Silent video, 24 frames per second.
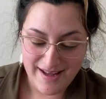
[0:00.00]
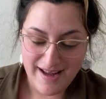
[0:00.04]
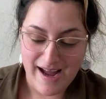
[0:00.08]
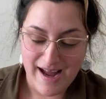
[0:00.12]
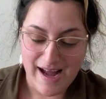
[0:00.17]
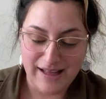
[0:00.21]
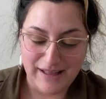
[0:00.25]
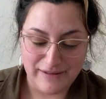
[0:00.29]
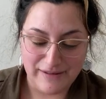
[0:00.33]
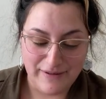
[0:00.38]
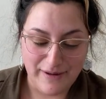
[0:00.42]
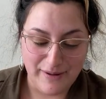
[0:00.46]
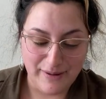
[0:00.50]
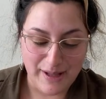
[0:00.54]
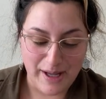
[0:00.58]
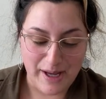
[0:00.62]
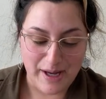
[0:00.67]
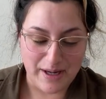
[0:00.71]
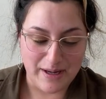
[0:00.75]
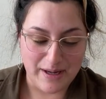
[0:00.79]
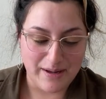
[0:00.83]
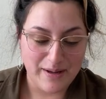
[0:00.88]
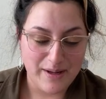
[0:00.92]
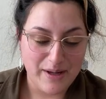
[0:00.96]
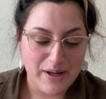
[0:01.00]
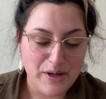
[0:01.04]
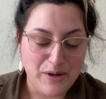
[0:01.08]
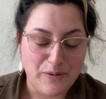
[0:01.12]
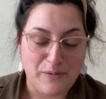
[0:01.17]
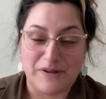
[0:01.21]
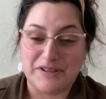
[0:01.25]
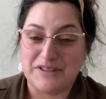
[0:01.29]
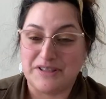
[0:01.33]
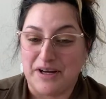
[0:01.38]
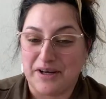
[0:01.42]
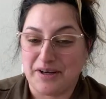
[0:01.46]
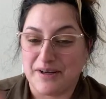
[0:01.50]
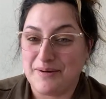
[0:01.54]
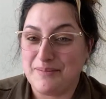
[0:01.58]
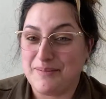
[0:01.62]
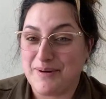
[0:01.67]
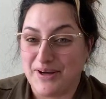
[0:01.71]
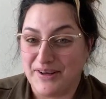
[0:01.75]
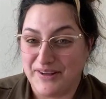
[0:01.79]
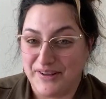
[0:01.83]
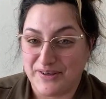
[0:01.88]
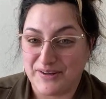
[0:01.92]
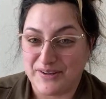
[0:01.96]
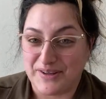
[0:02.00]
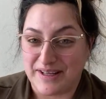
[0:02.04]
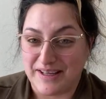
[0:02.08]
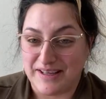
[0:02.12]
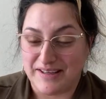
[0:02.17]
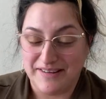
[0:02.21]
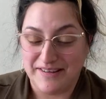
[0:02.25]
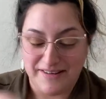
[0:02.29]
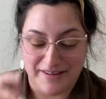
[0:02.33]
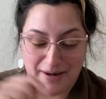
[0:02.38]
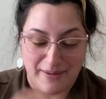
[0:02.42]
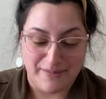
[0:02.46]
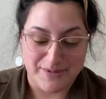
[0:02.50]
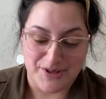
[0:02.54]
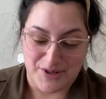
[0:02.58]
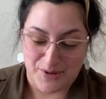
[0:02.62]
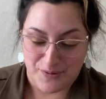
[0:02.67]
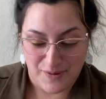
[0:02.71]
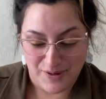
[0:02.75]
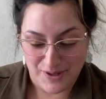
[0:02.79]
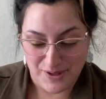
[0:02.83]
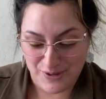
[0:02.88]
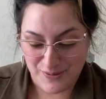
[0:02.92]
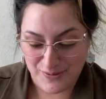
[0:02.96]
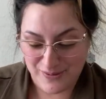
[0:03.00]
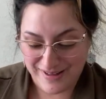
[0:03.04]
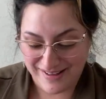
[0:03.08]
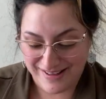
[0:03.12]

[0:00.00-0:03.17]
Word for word: I love how, like, we're talking about other things, and I'm showing you all